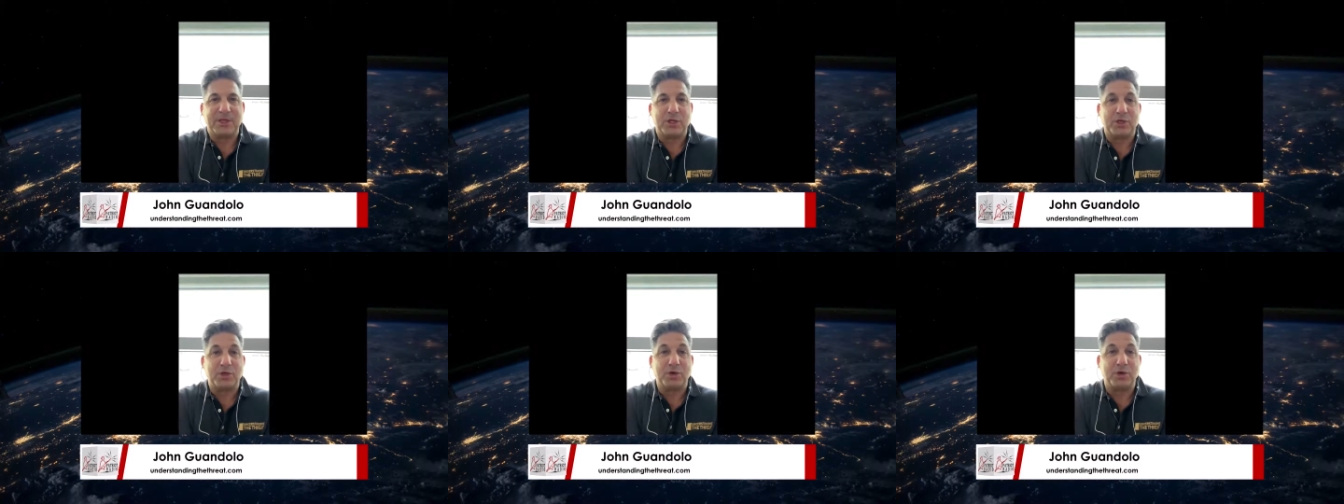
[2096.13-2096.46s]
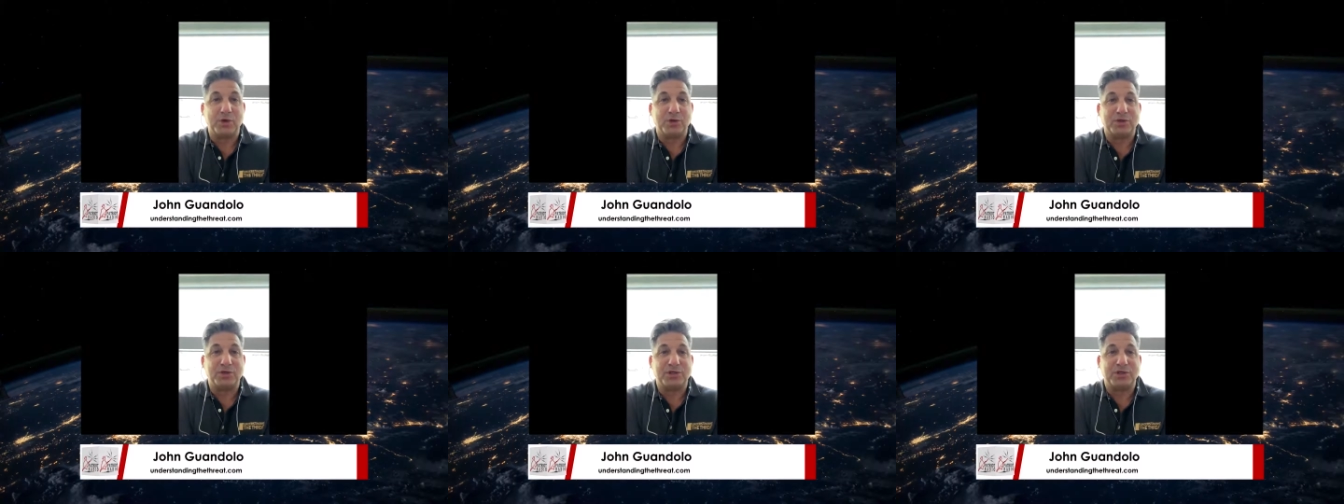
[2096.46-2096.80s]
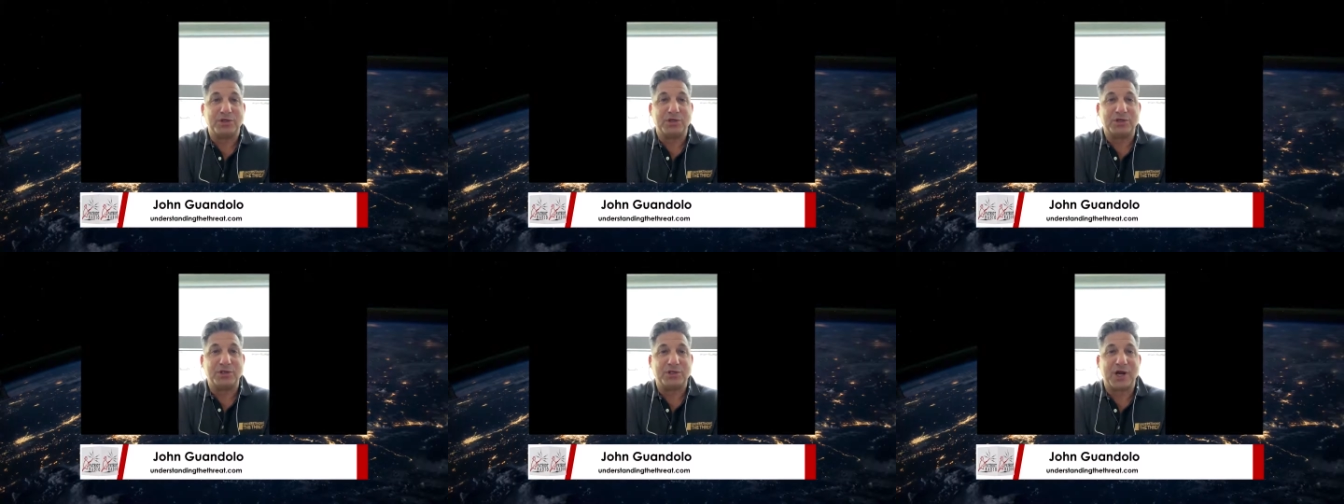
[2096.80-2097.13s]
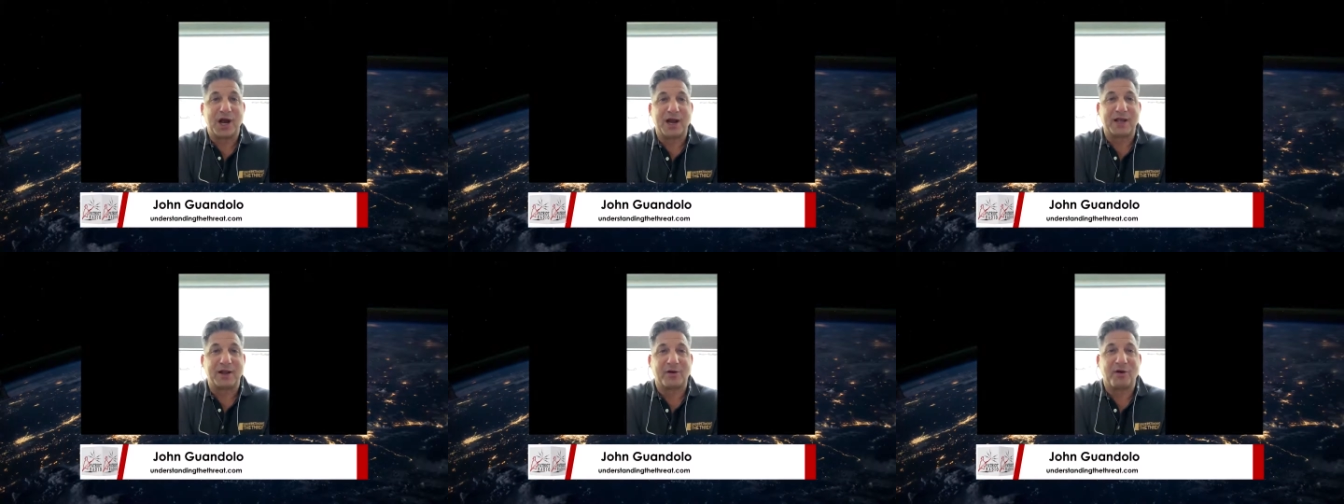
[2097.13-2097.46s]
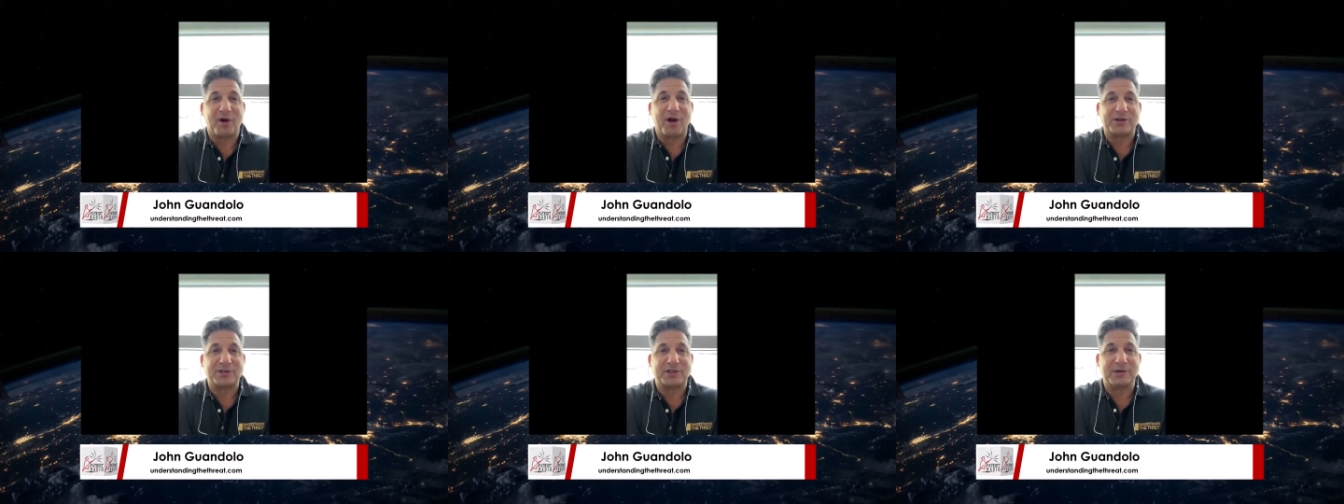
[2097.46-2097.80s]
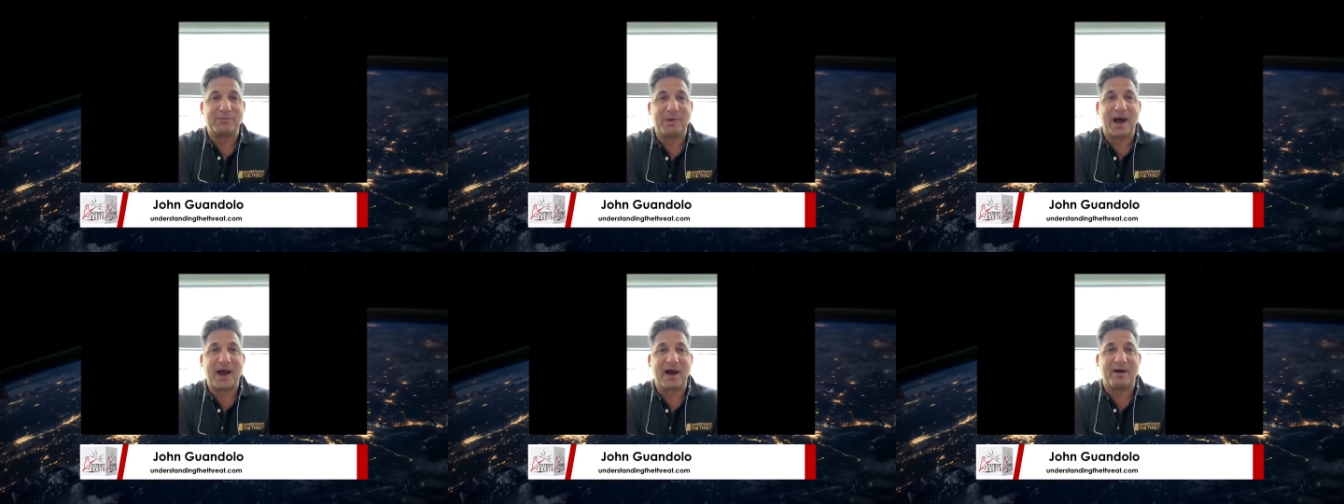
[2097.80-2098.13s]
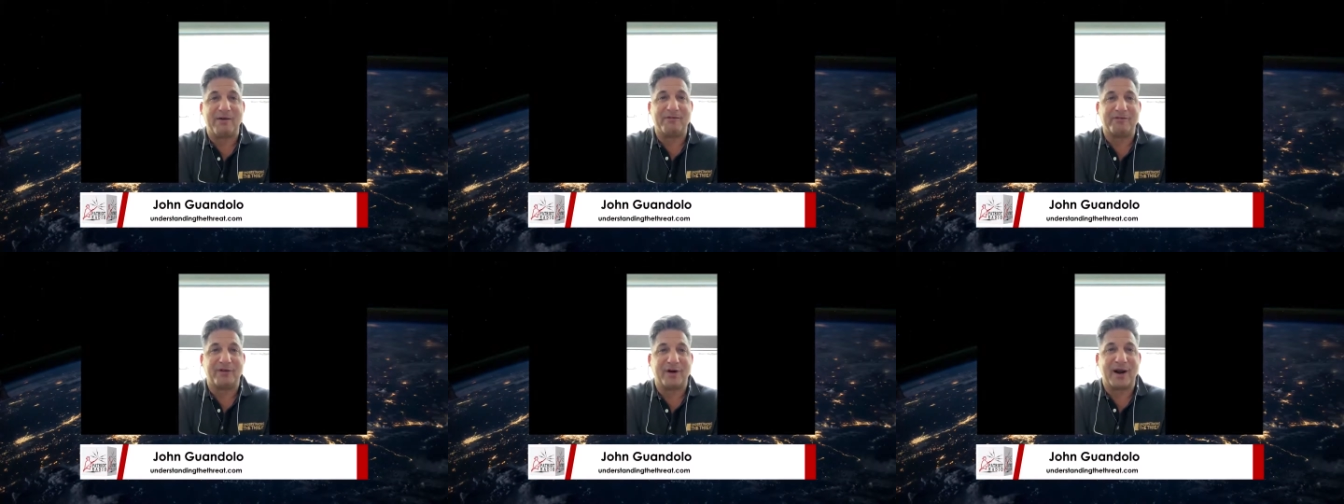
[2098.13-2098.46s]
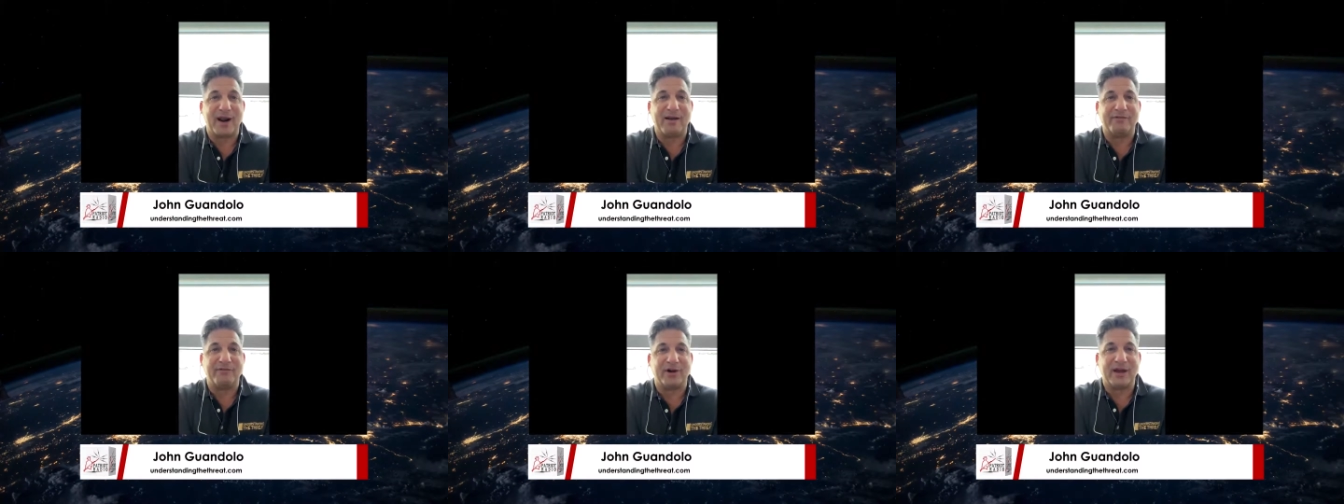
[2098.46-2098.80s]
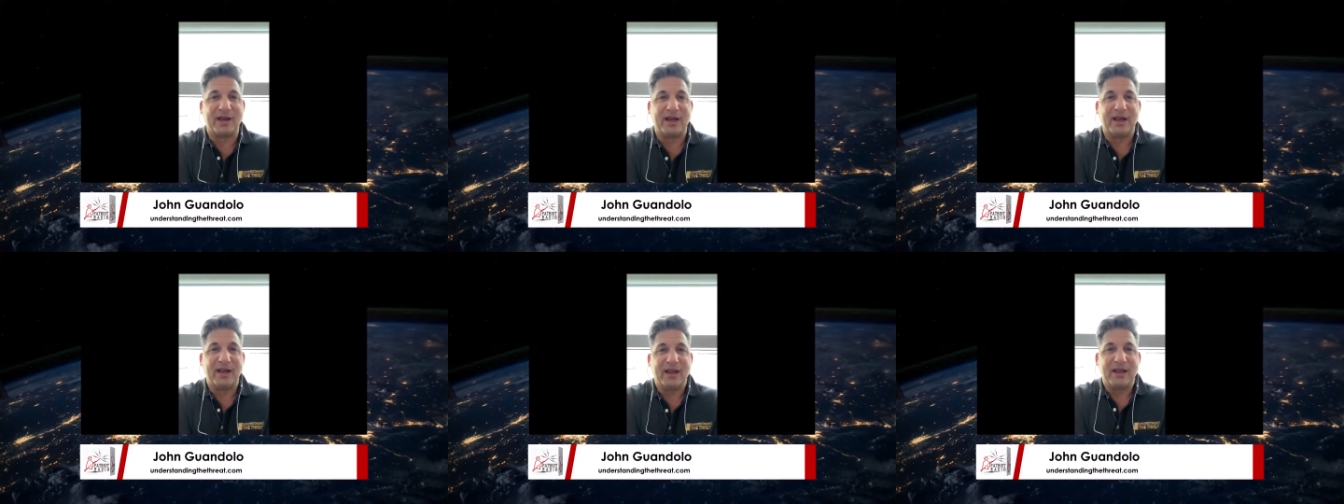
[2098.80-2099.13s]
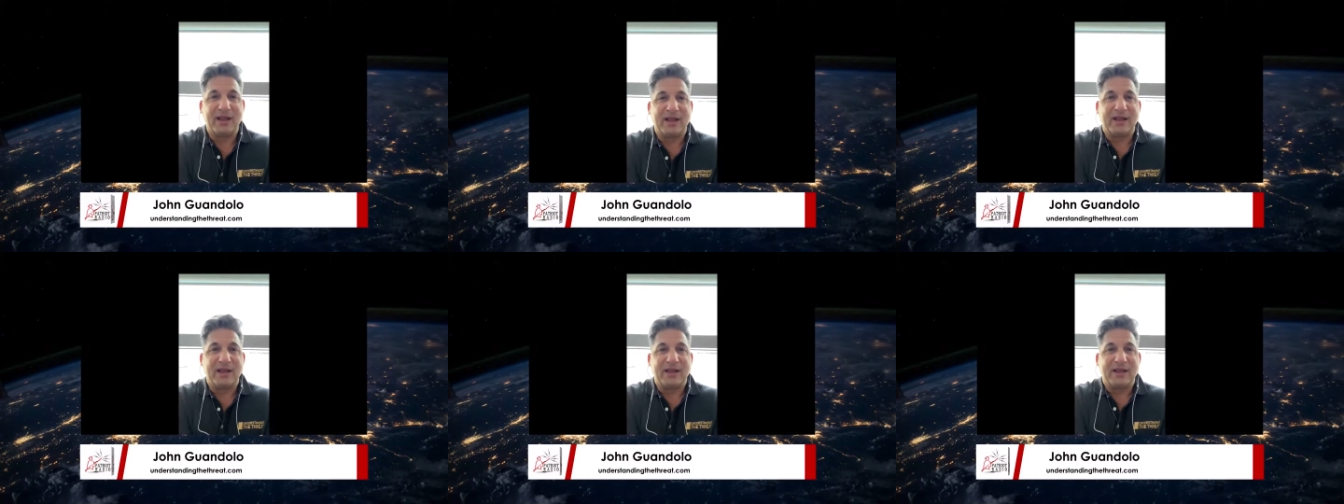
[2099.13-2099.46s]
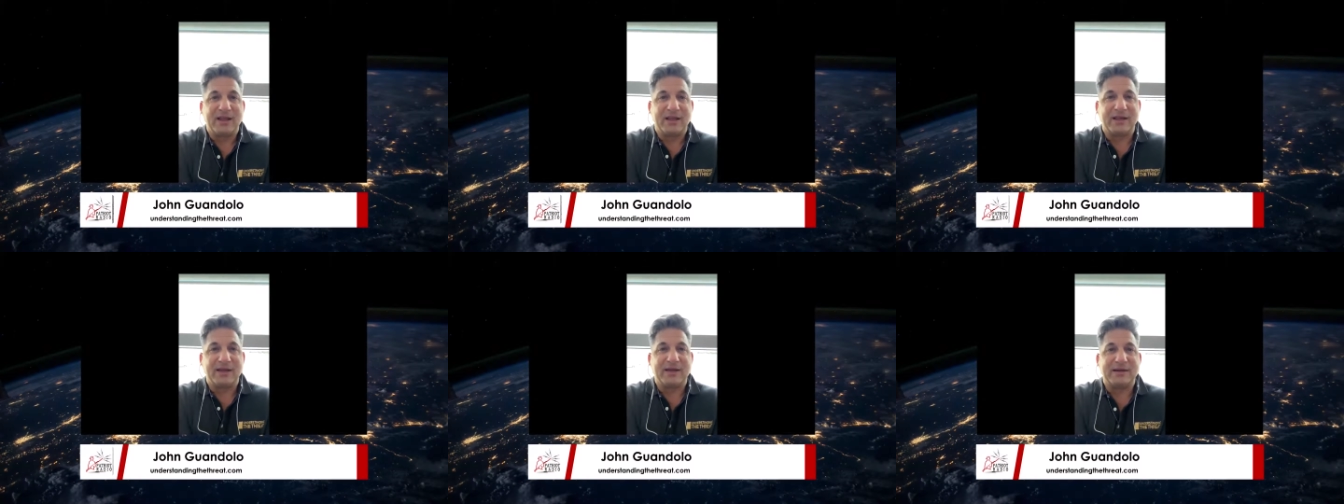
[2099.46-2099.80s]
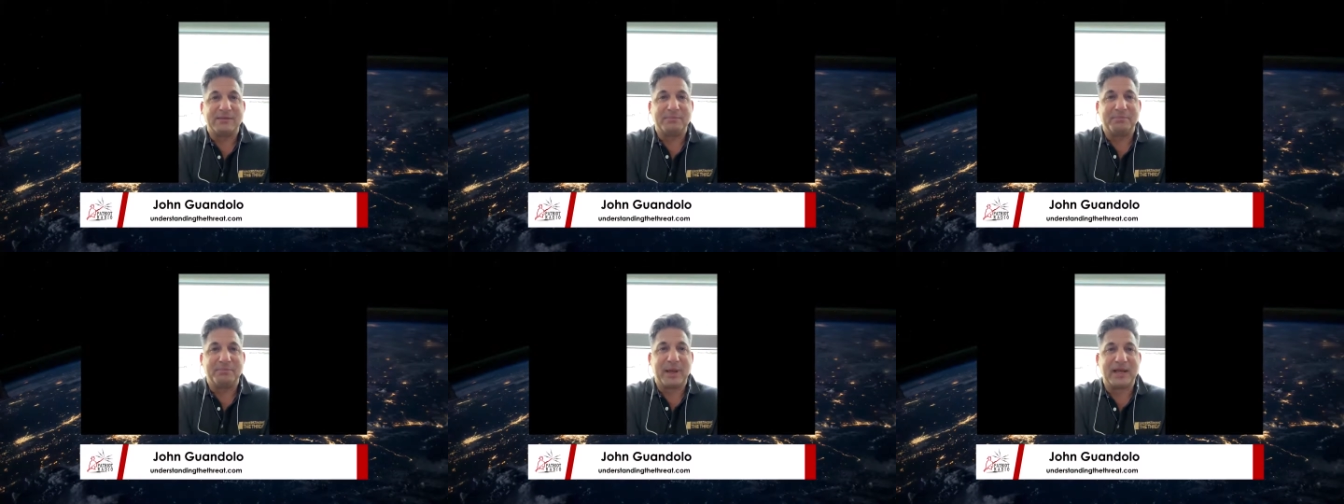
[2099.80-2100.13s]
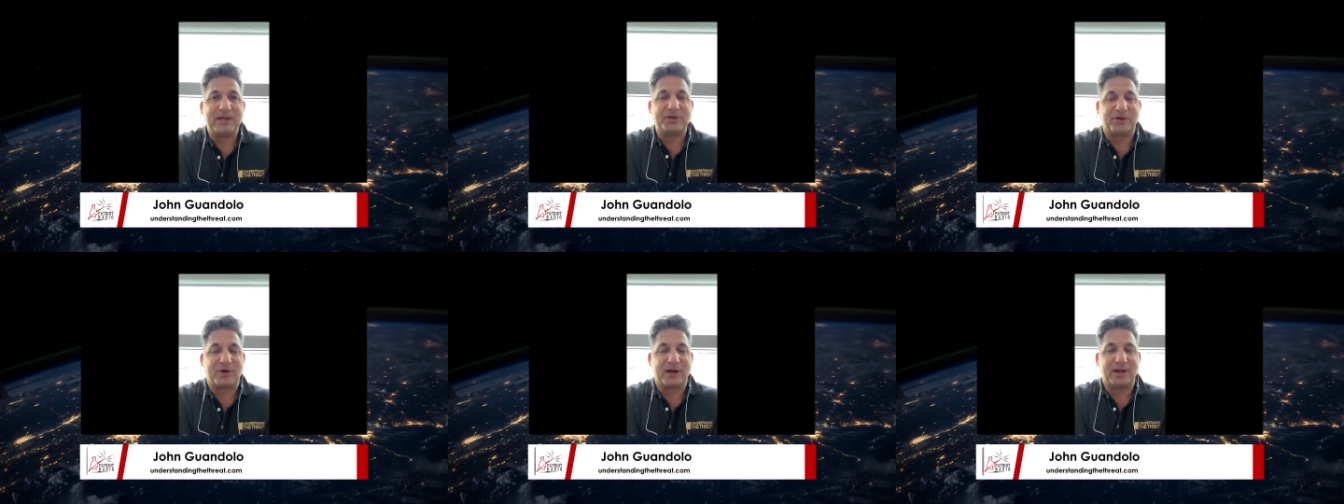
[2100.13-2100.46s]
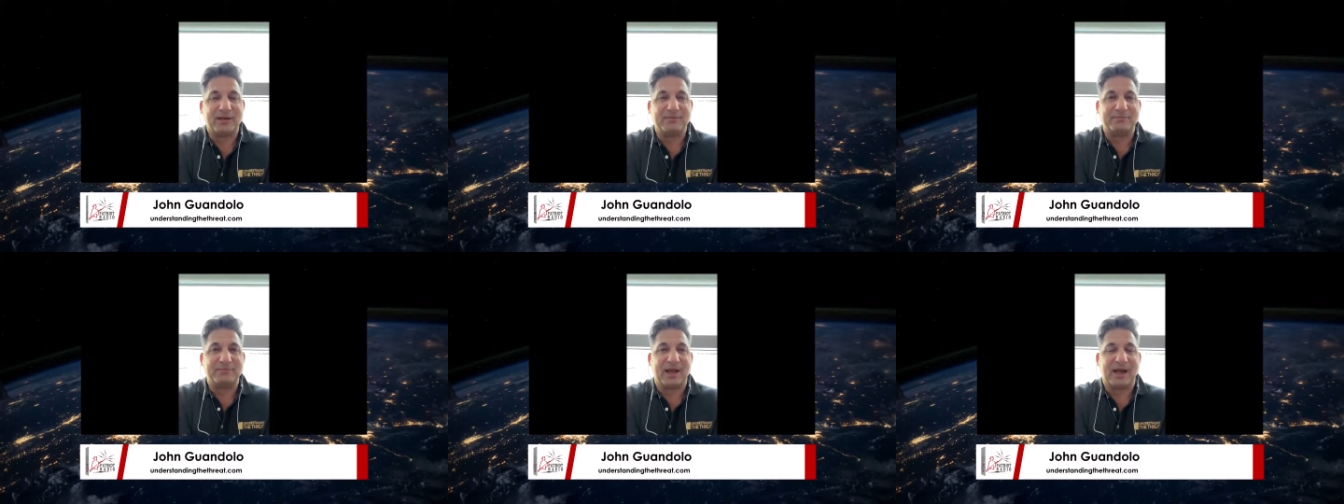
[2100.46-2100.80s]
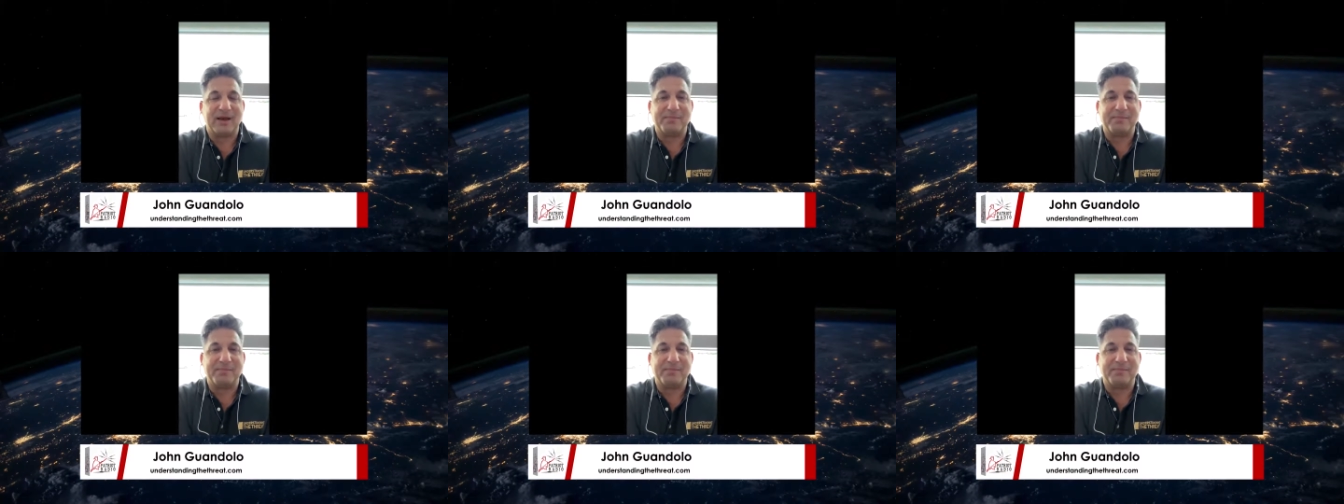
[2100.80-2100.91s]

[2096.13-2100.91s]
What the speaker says: huge shot across the bow for every patriot,